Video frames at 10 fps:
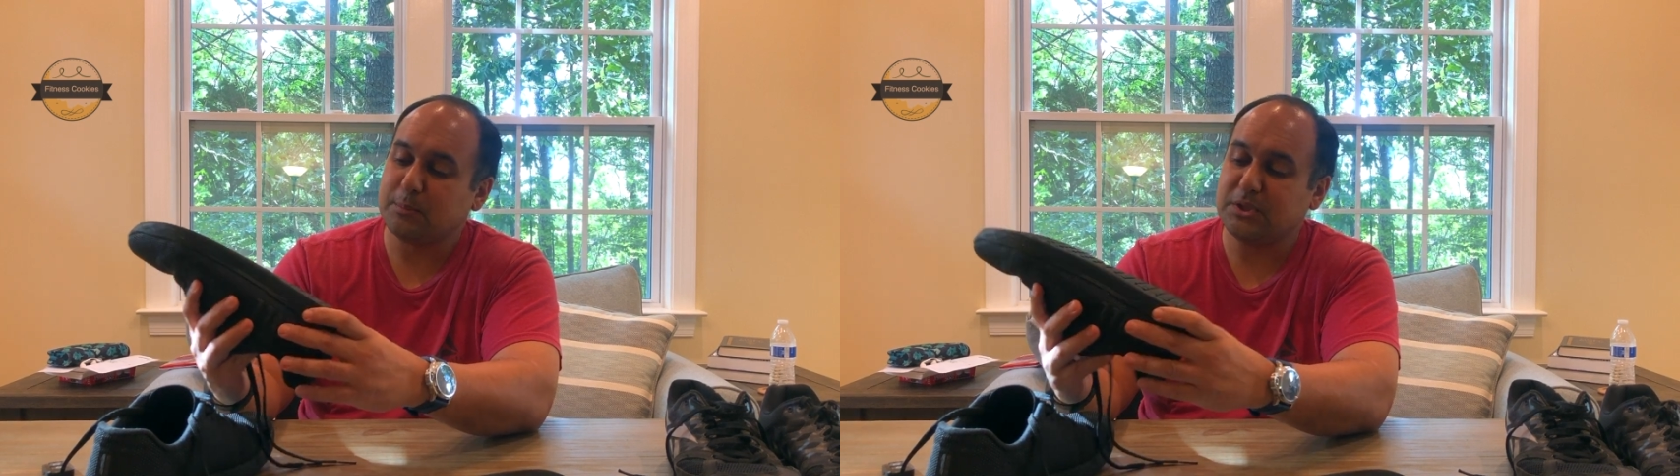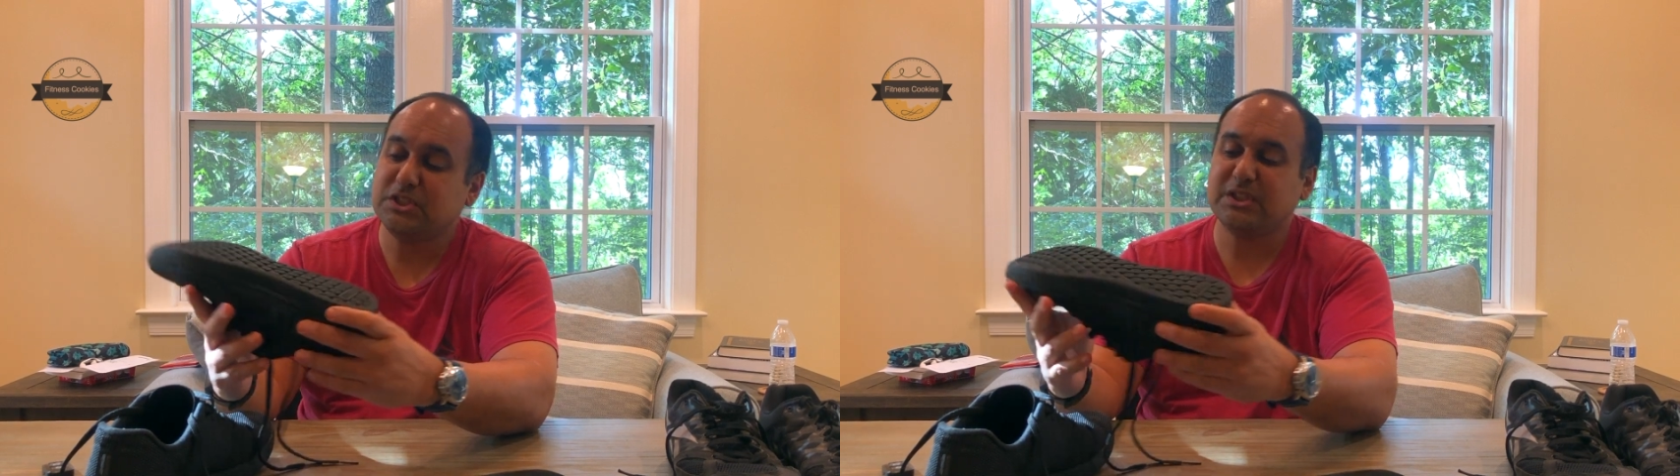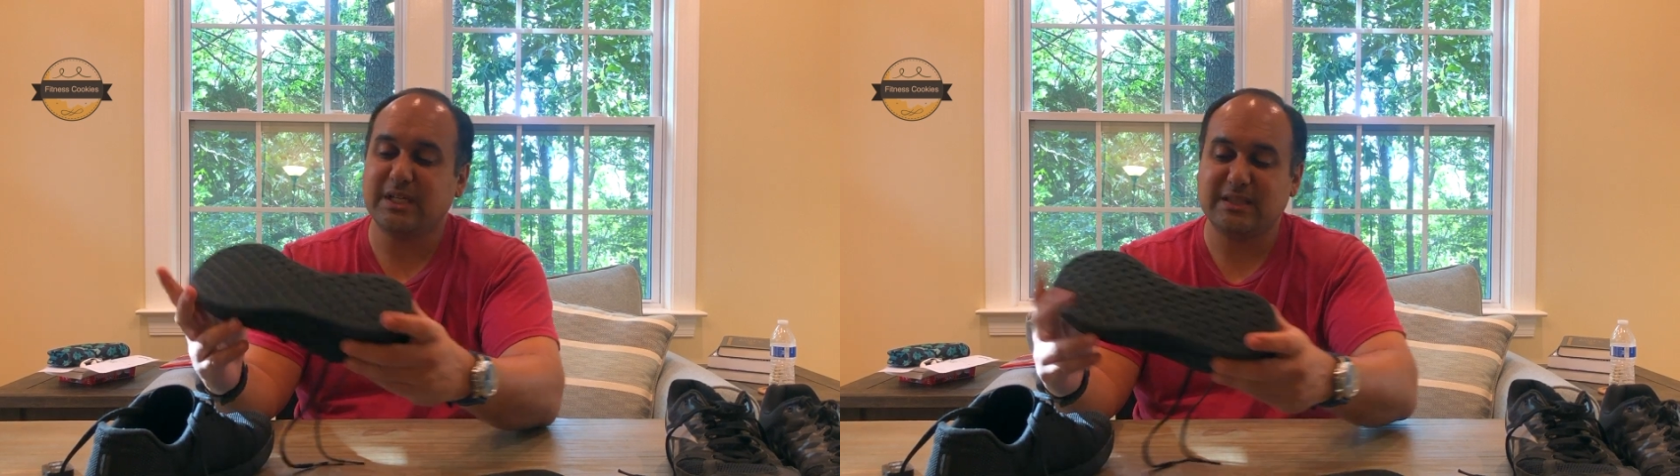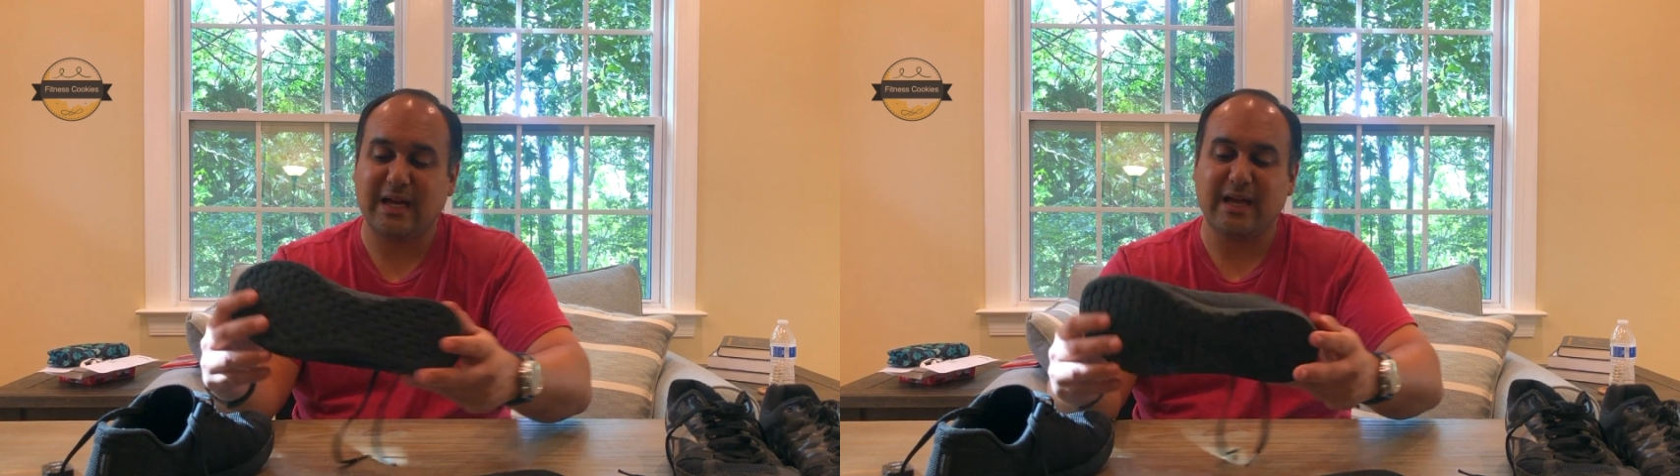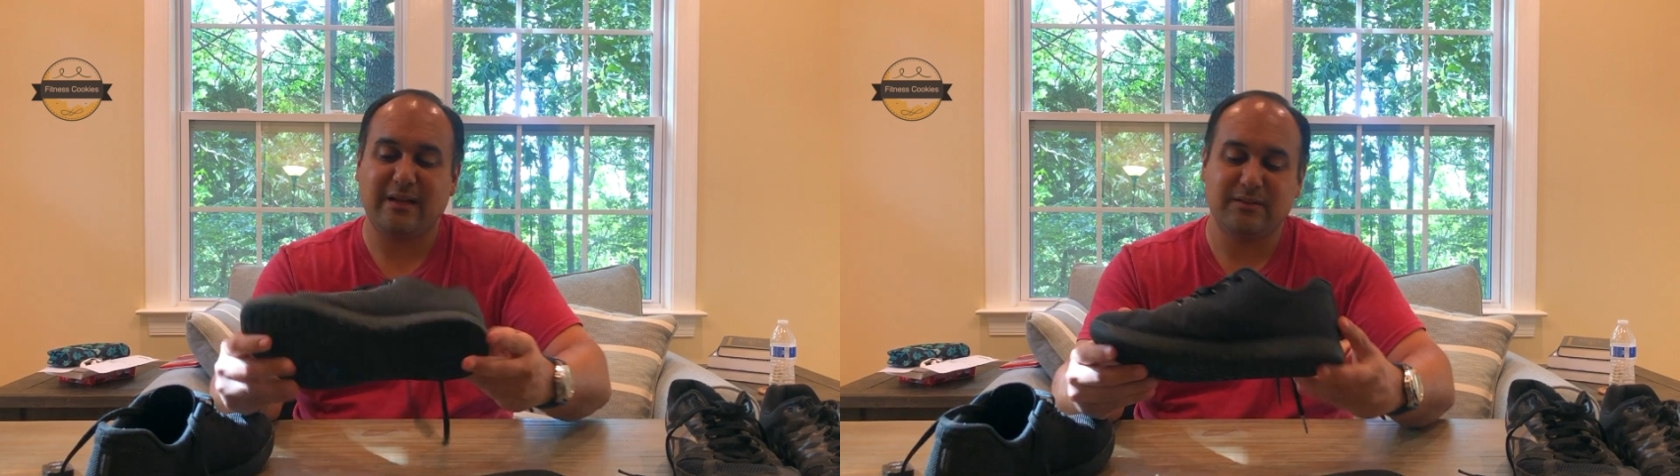appreciate
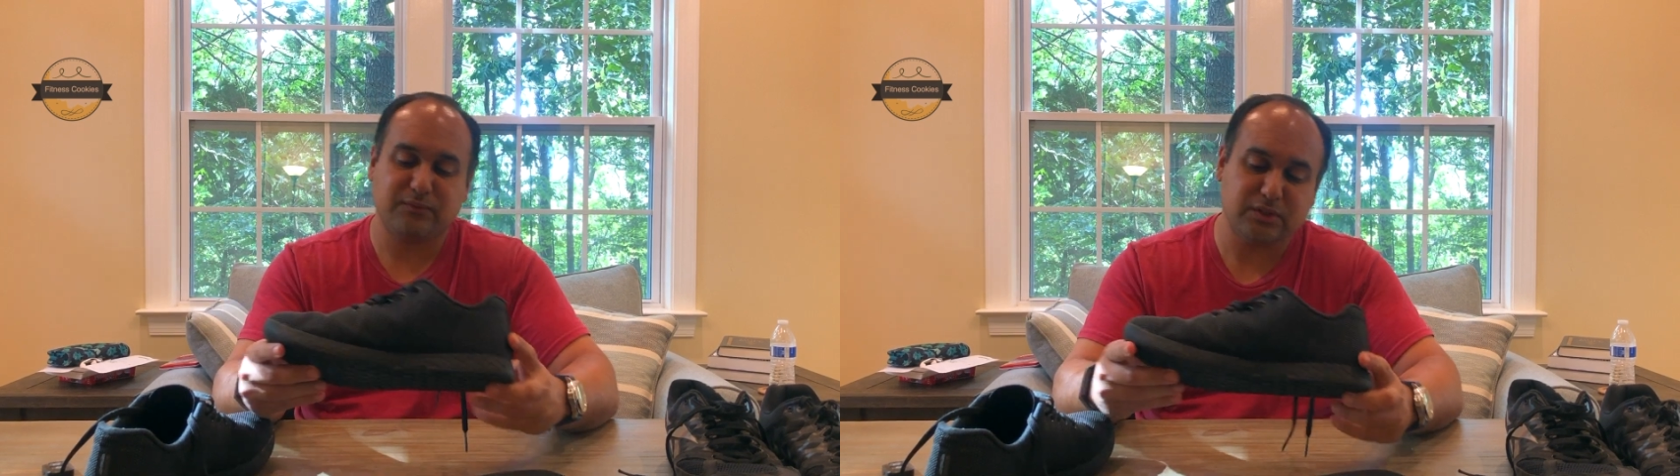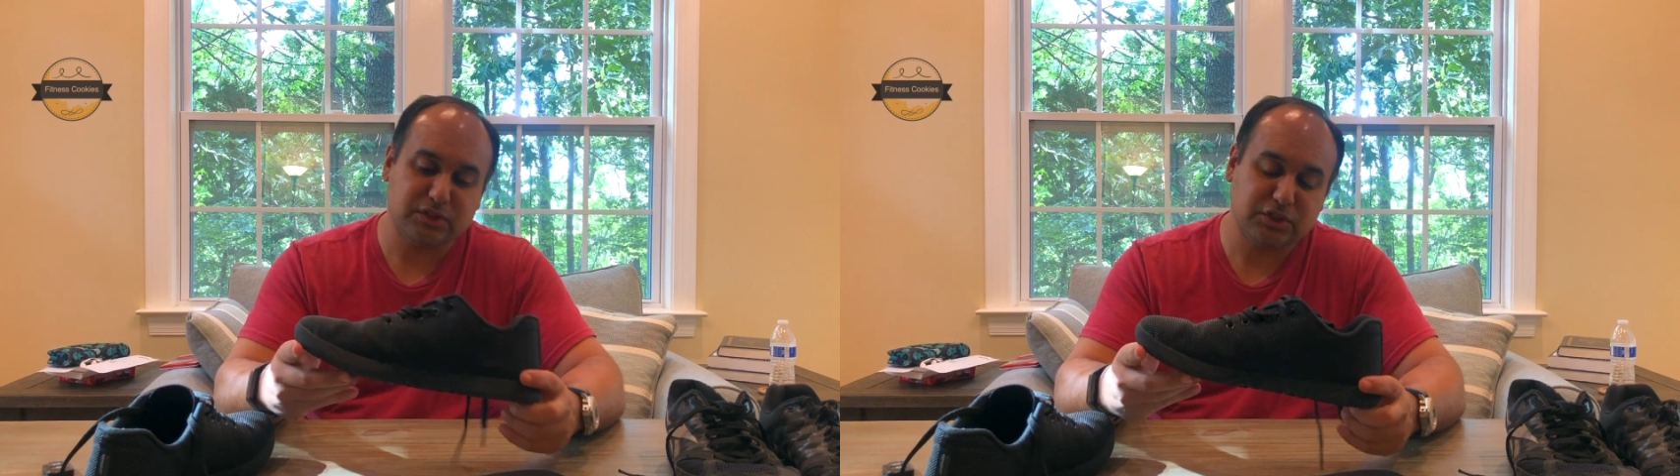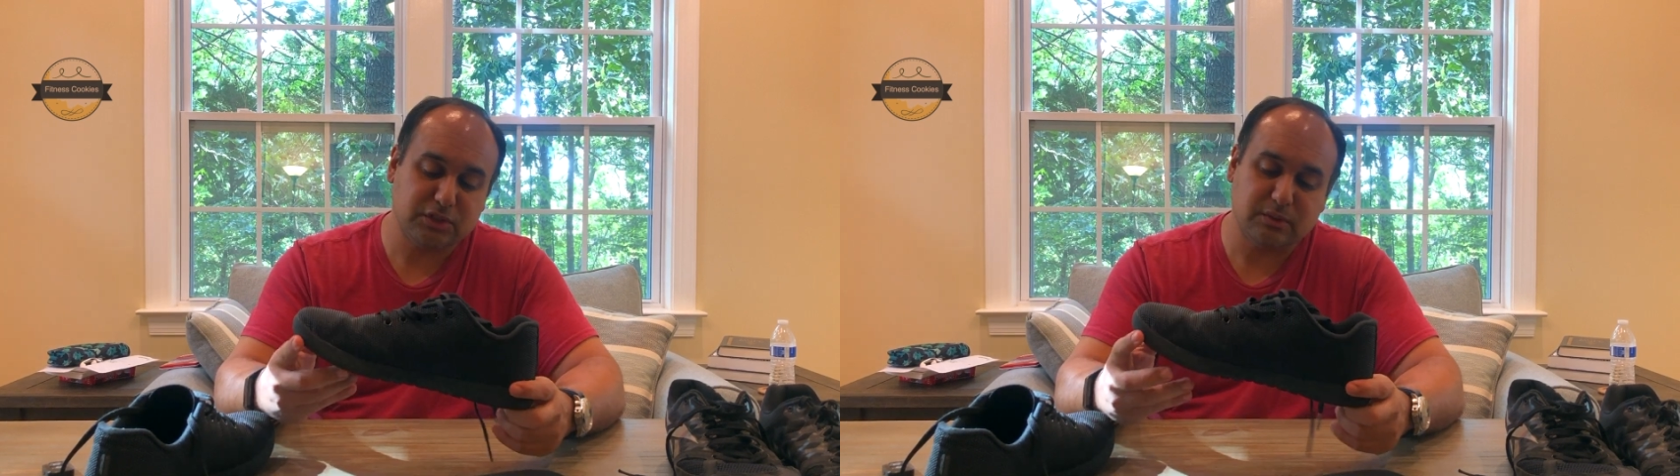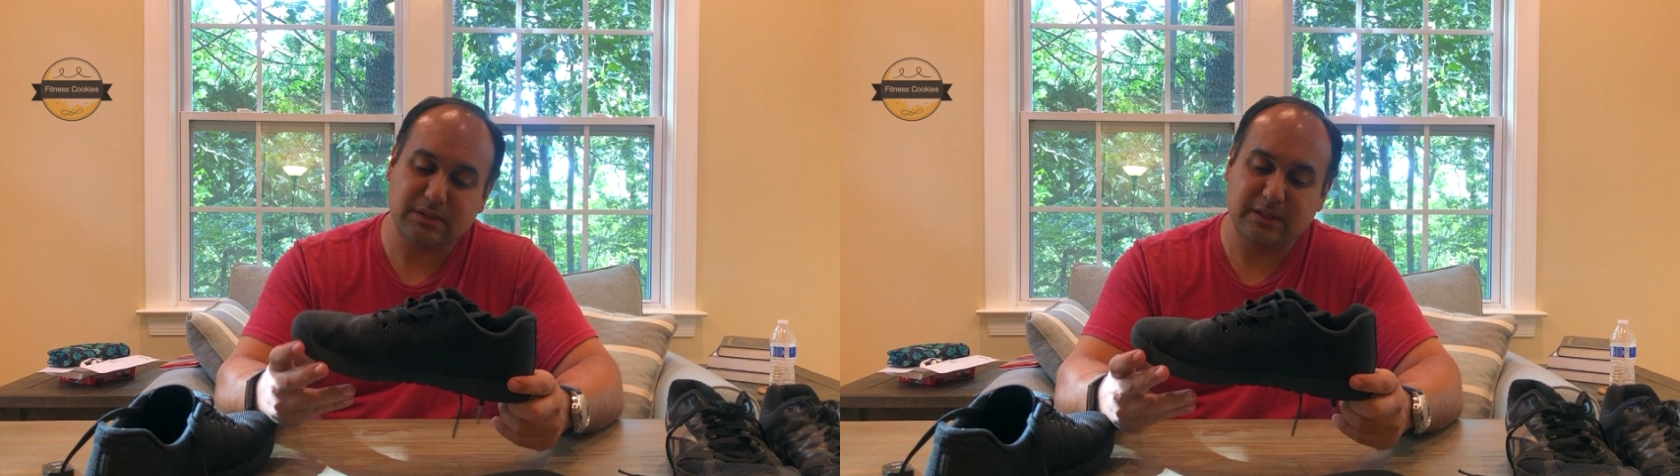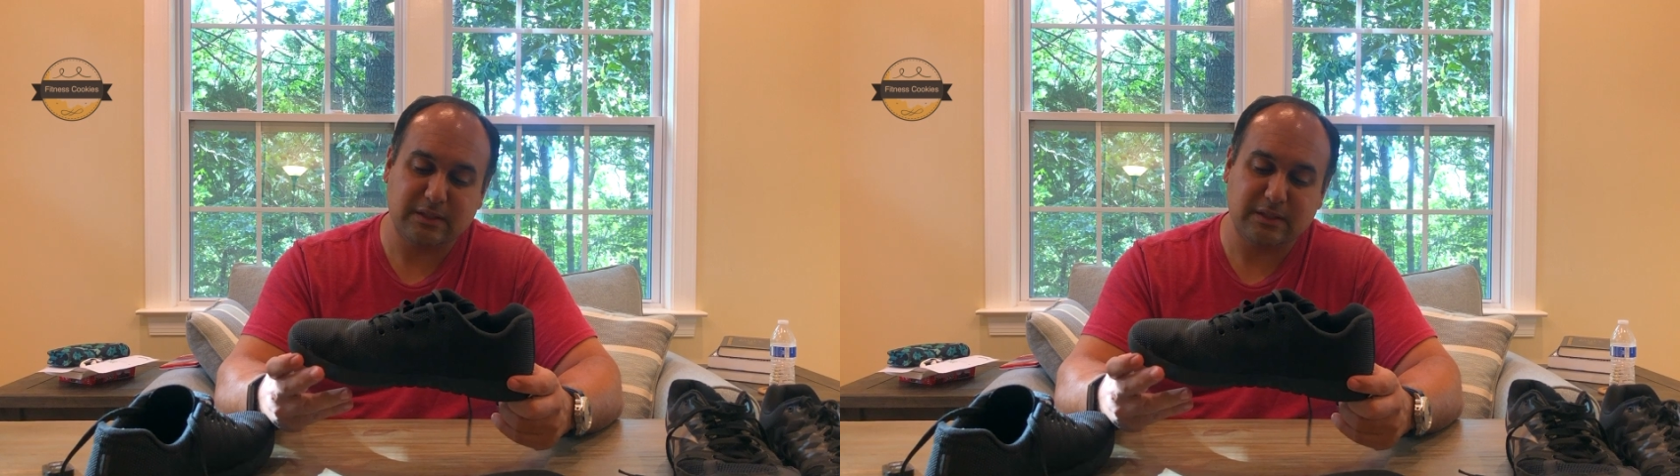that for the shoe.